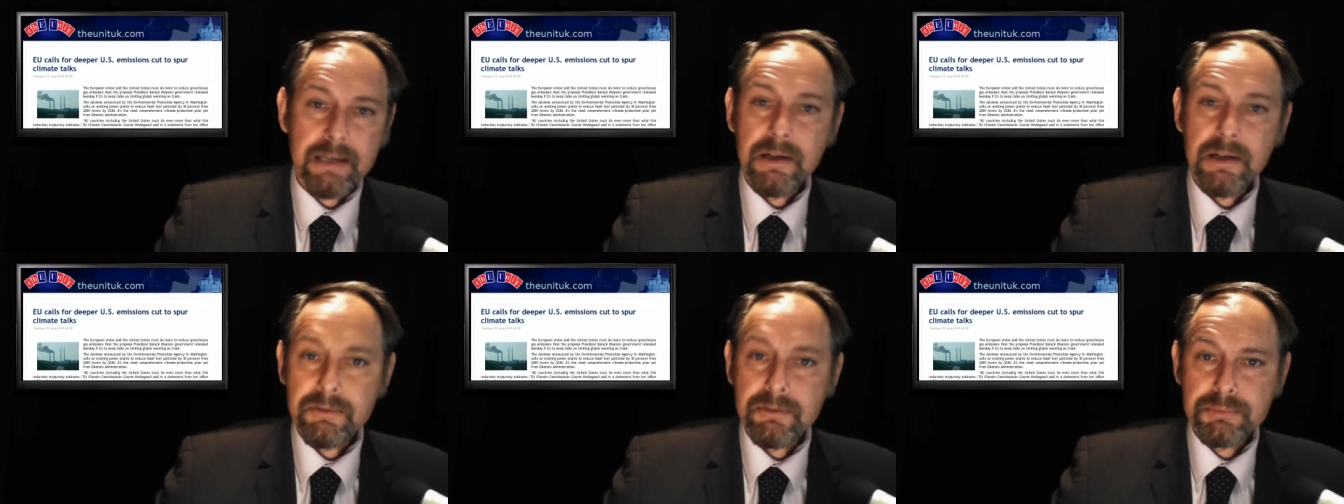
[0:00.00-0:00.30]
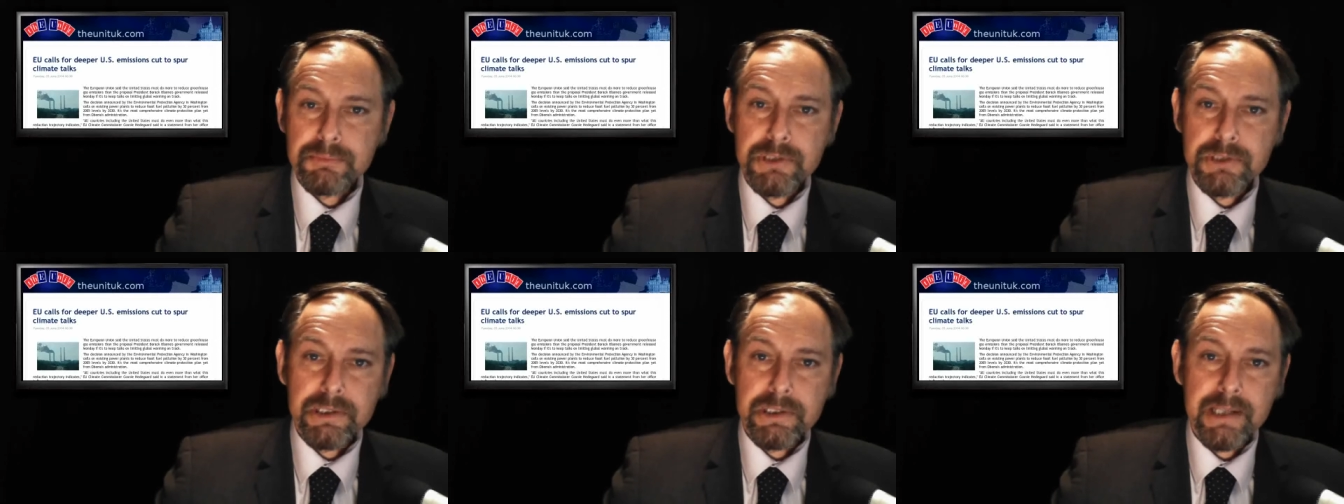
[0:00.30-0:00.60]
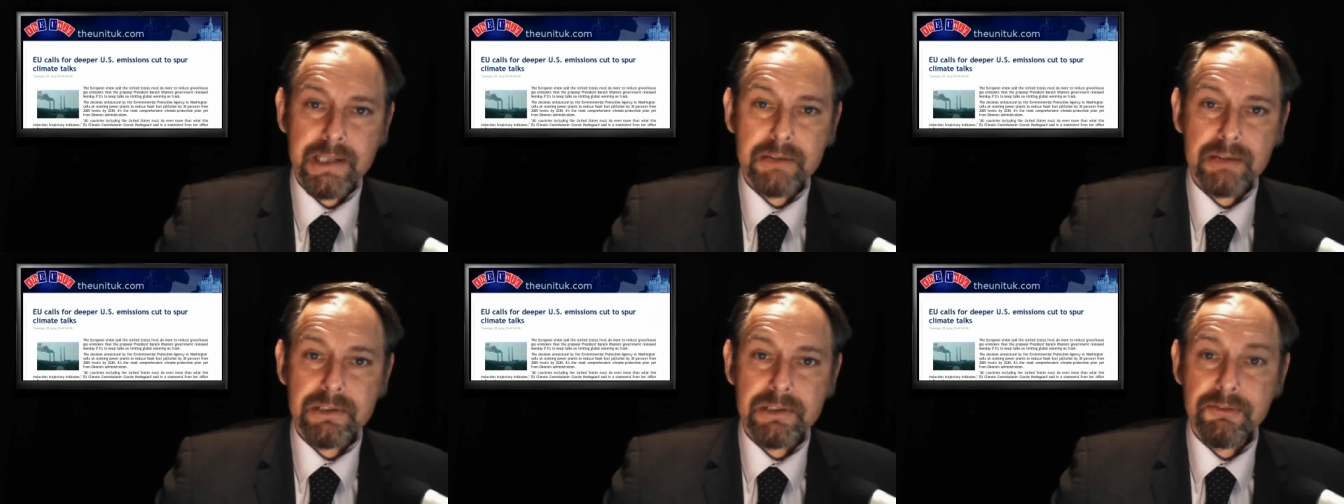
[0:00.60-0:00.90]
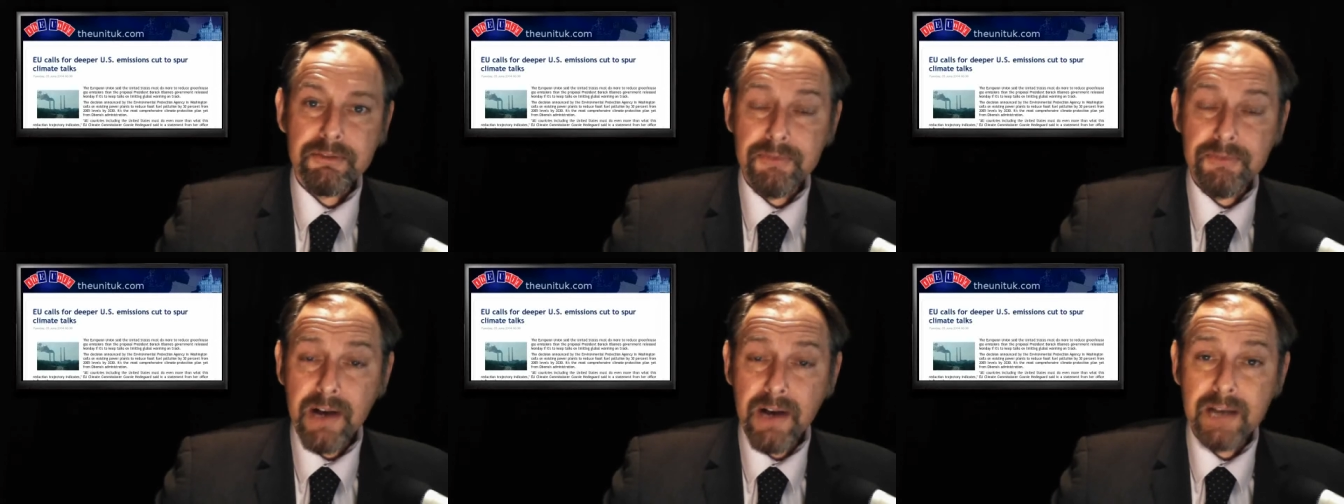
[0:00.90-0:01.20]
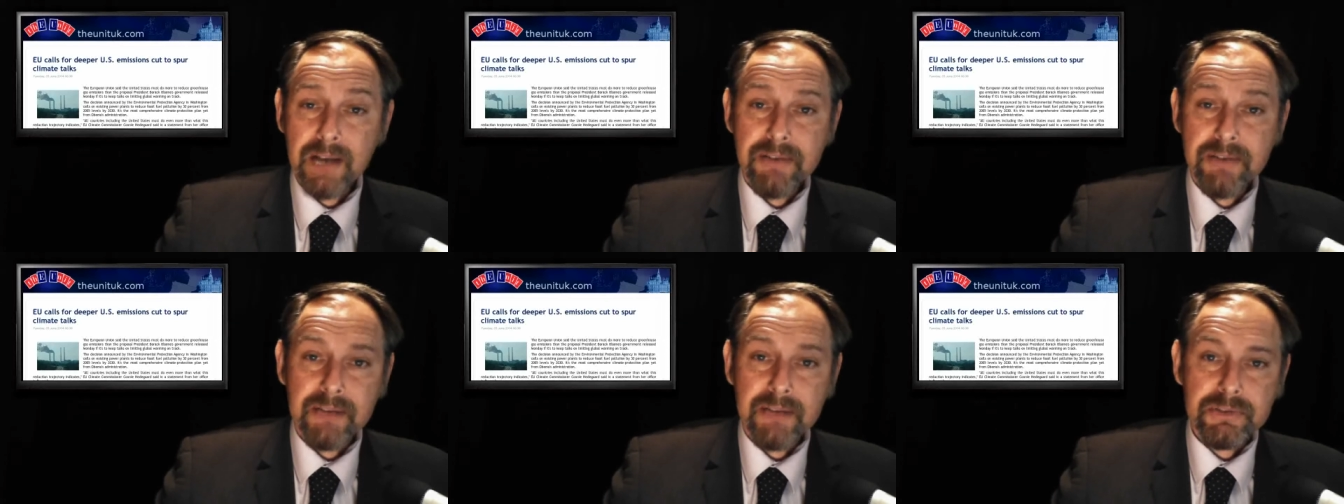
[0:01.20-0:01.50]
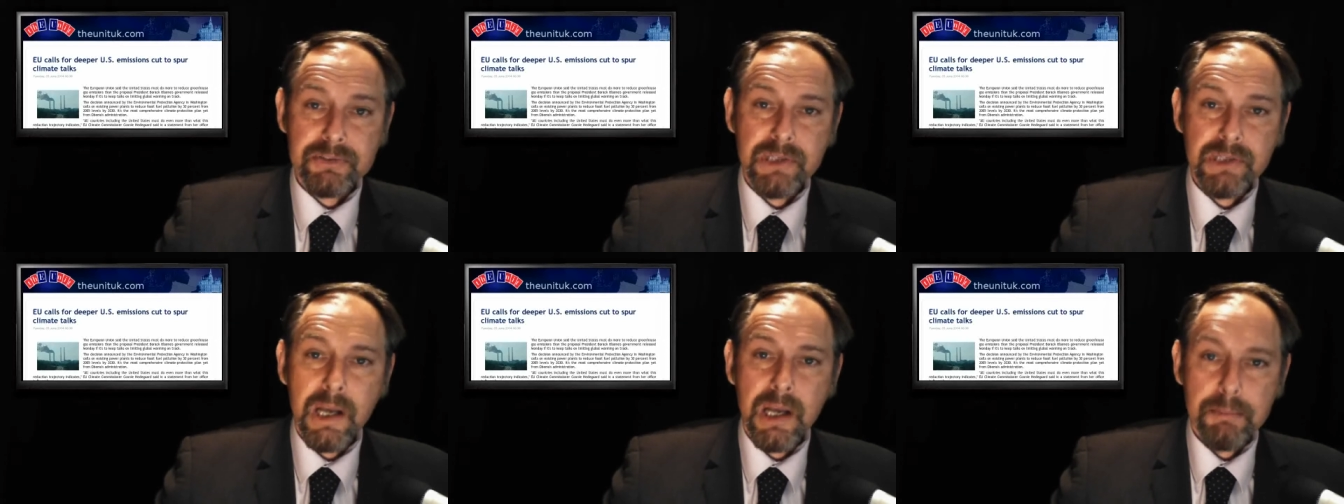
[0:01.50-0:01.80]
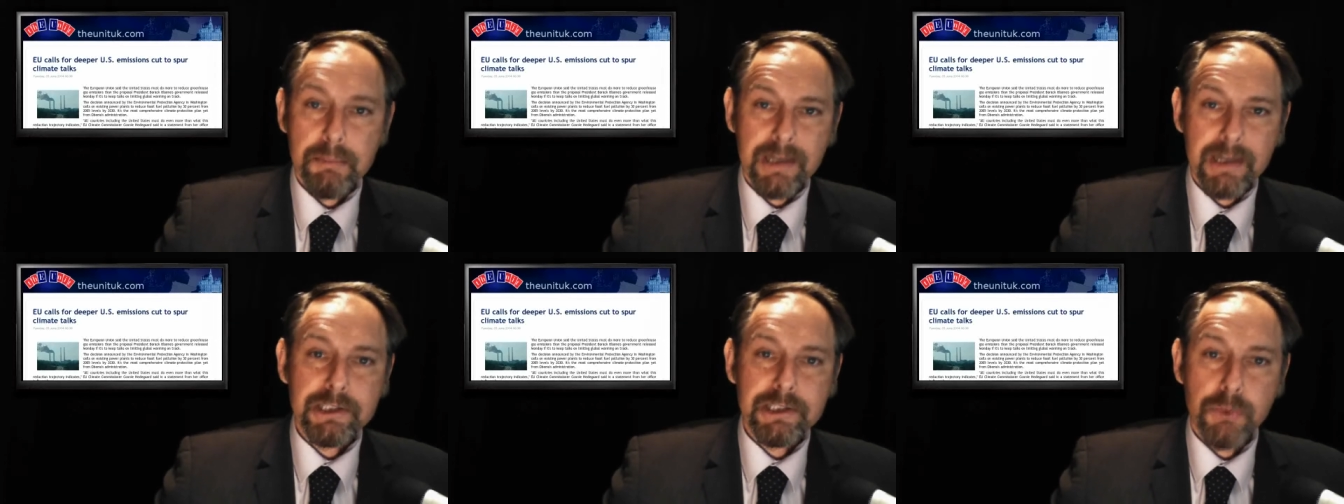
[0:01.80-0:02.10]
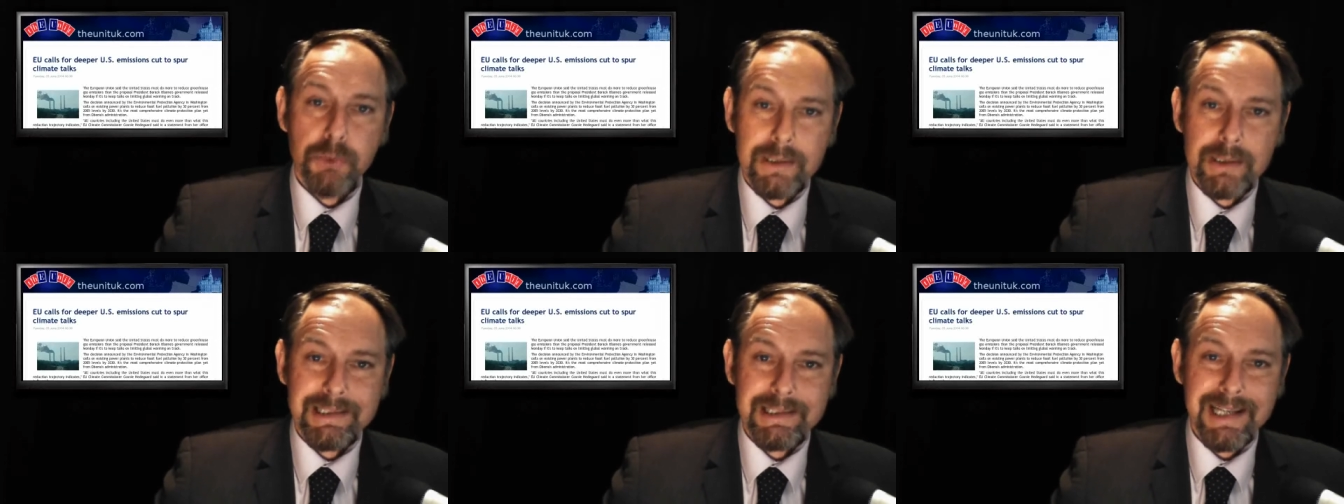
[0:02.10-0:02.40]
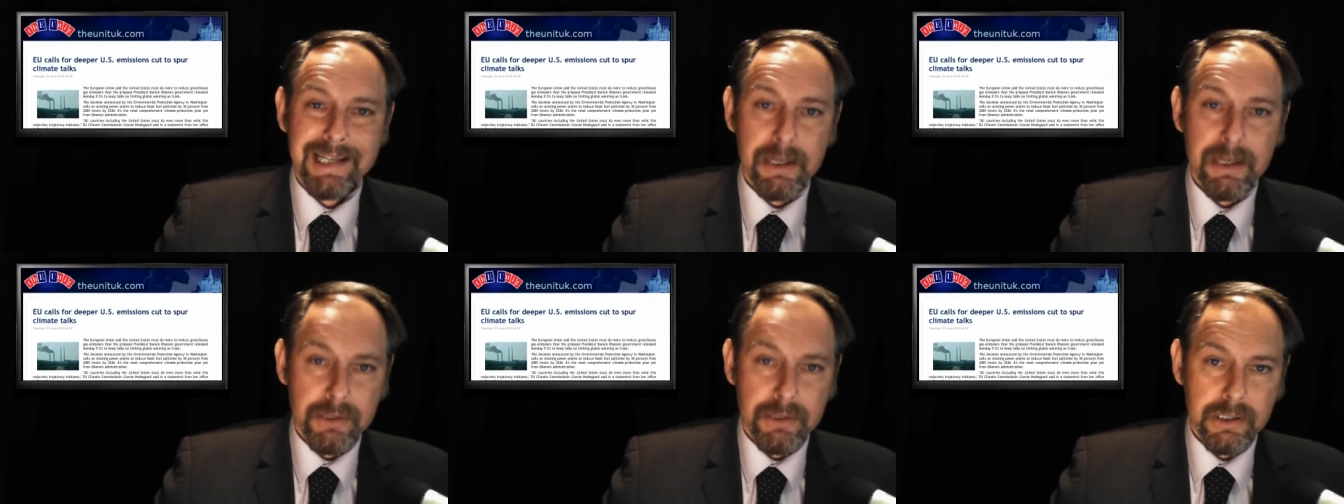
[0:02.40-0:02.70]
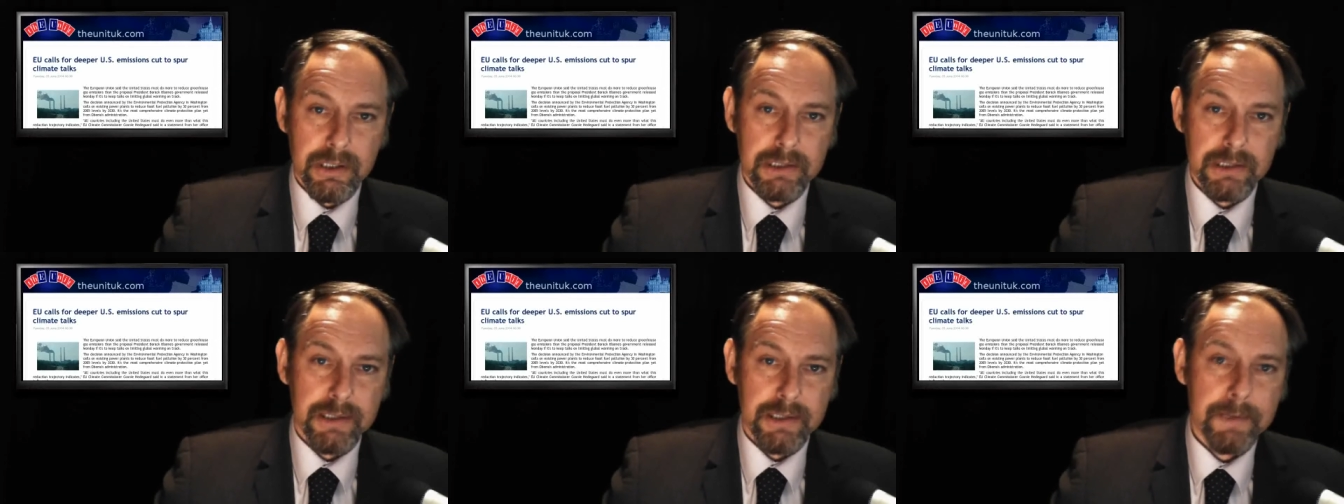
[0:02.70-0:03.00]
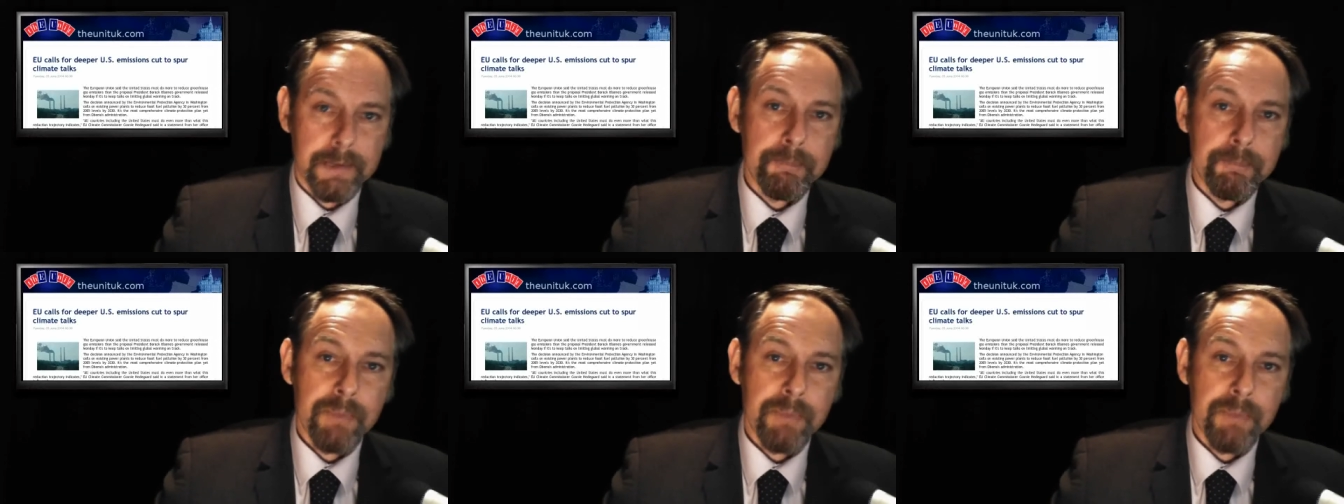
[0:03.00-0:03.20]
from 2005 levels by 2030.